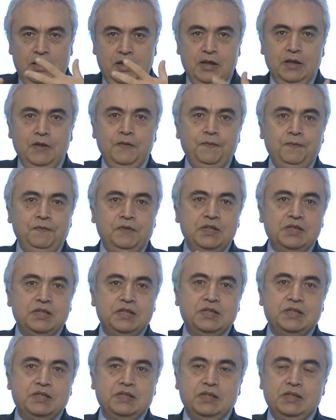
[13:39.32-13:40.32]
If
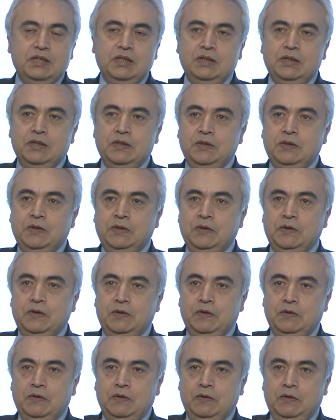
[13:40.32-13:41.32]
this
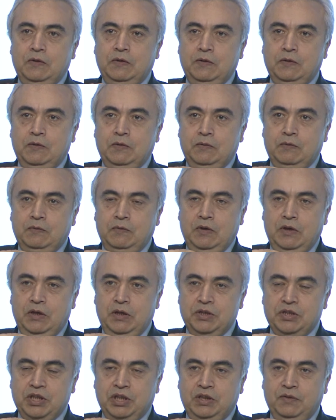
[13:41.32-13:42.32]

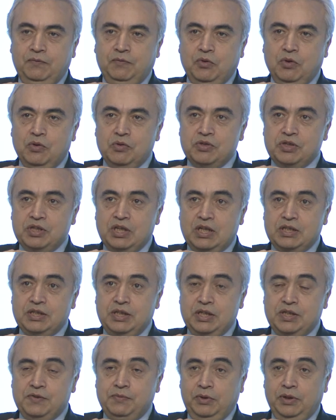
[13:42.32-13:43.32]
initiative goes
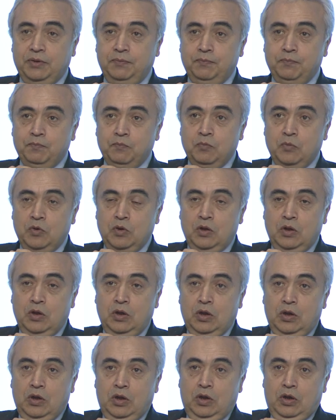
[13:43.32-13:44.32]
successfully,
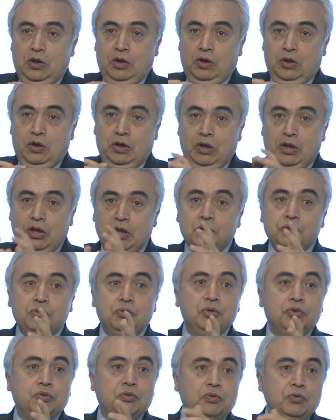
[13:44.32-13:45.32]
it
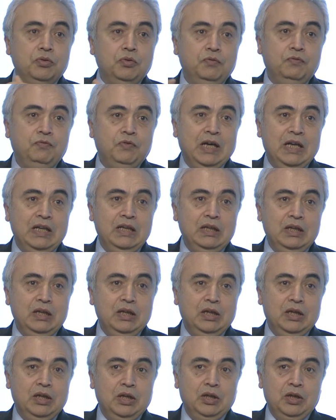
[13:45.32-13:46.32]
could well
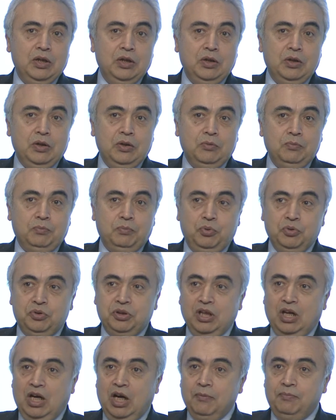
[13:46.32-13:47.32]
put
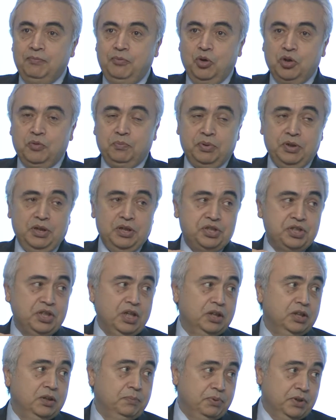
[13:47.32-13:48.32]
an upward pressure
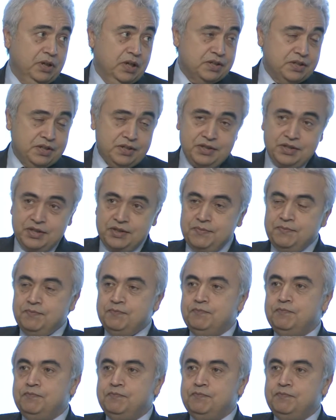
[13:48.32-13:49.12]
on the prices.